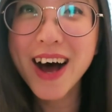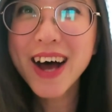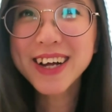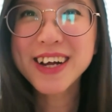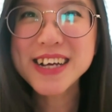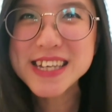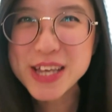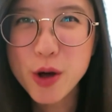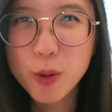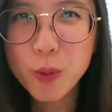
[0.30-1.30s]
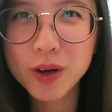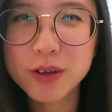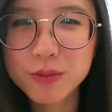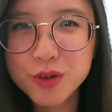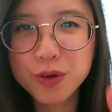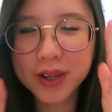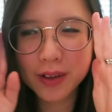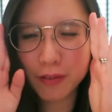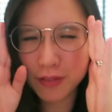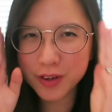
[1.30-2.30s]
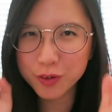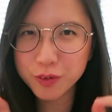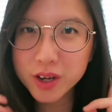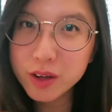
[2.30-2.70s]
Hi guys, welcome to another video.